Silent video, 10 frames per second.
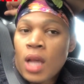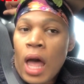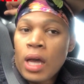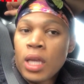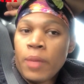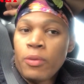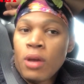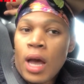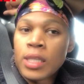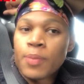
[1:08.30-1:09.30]
I'll keep you
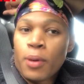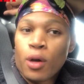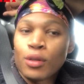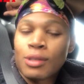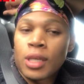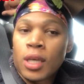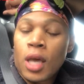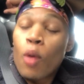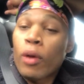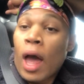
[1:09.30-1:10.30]
guys
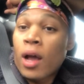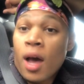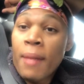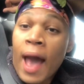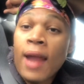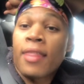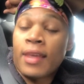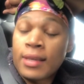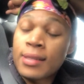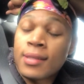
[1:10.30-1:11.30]
posted. And when I come out of
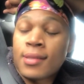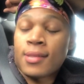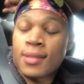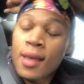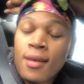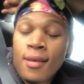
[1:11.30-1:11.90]
this,